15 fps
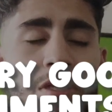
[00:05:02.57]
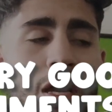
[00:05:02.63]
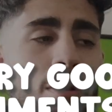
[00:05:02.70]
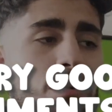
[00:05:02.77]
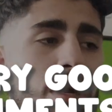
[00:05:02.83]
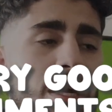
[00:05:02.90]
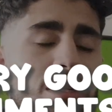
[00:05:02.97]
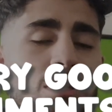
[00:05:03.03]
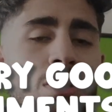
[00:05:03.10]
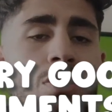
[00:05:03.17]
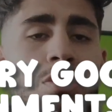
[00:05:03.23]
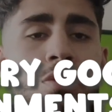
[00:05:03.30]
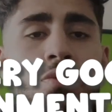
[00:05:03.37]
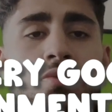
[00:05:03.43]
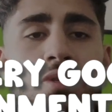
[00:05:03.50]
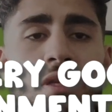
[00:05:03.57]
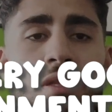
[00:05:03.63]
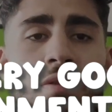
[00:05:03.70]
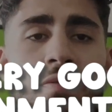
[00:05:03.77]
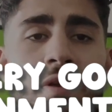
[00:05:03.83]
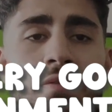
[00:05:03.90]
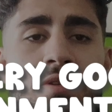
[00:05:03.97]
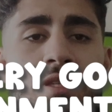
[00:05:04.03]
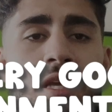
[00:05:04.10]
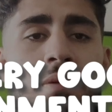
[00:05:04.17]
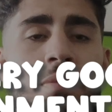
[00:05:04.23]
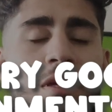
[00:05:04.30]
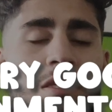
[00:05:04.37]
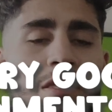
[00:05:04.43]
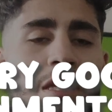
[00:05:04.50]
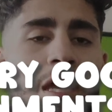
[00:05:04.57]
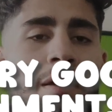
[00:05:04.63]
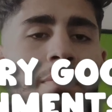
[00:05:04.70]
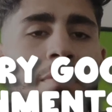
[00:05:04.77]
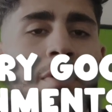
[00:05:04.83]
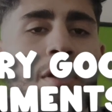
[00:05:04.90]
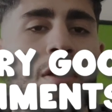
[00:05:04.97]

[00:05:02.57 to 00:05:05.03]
I would actually use in the very same exam